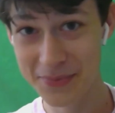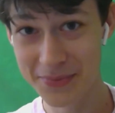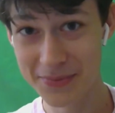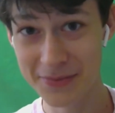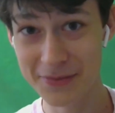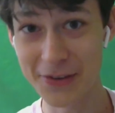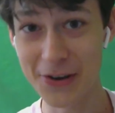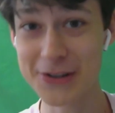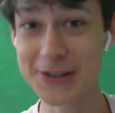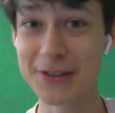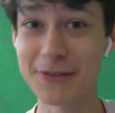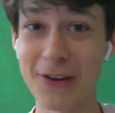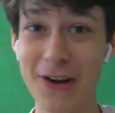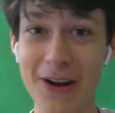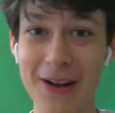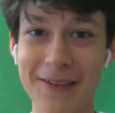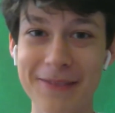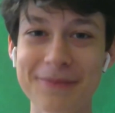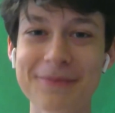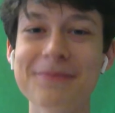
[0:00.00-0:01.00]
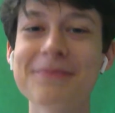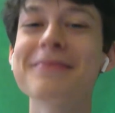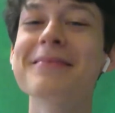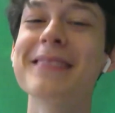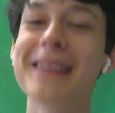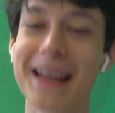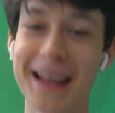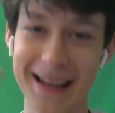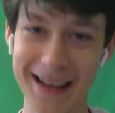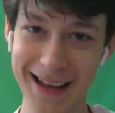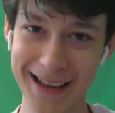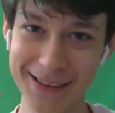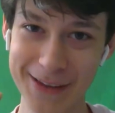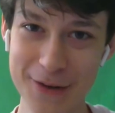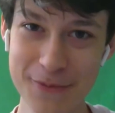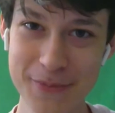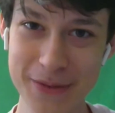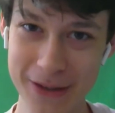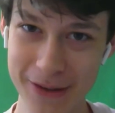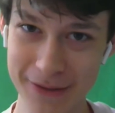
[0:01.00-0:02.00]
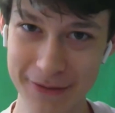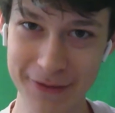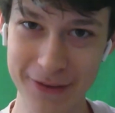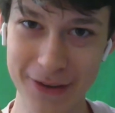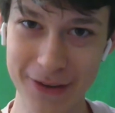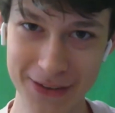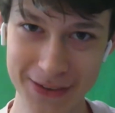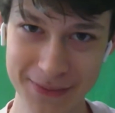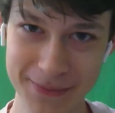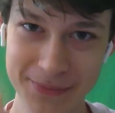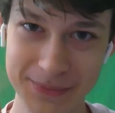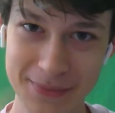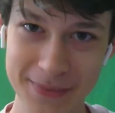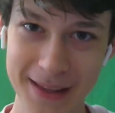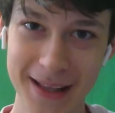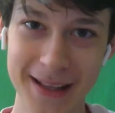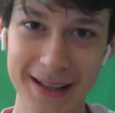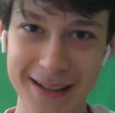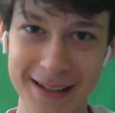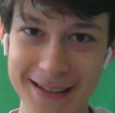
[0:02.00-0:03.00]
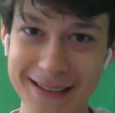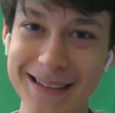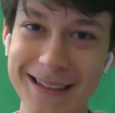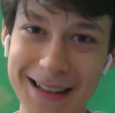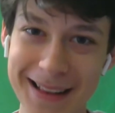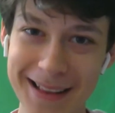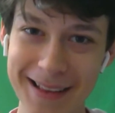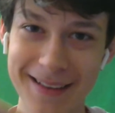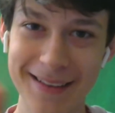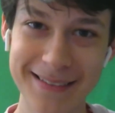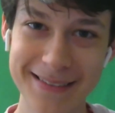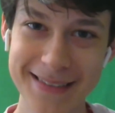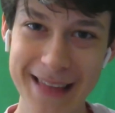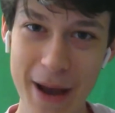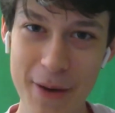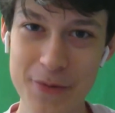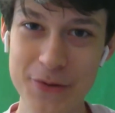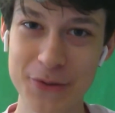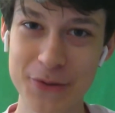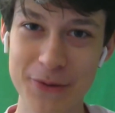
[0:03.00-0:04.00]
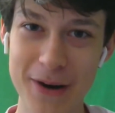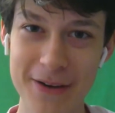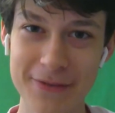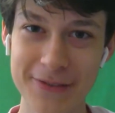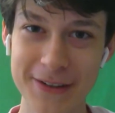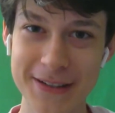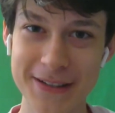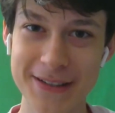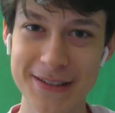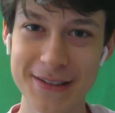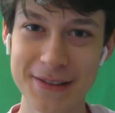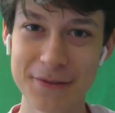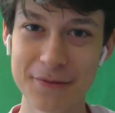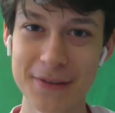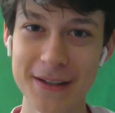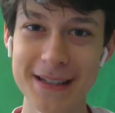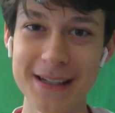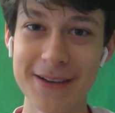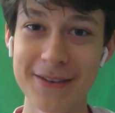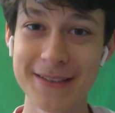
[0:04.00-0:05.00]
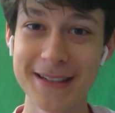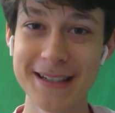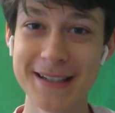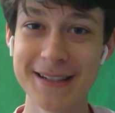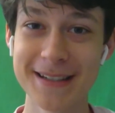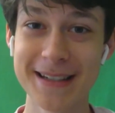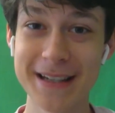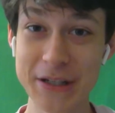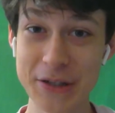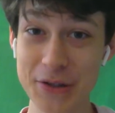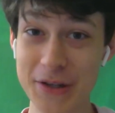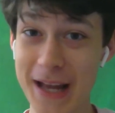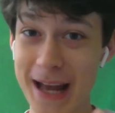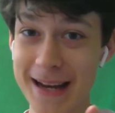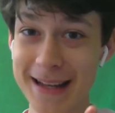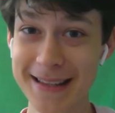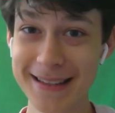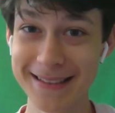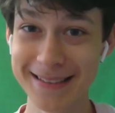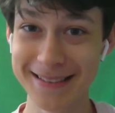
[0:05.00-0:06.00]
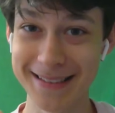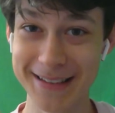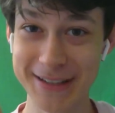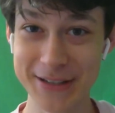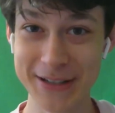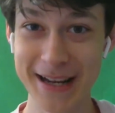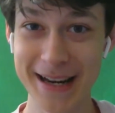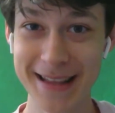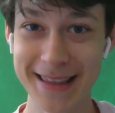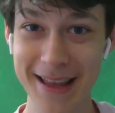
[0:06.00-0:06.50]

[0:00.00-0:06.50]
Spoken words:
First of all, hello beautiful. That was a reference to the video. Did you get it? Did you get it?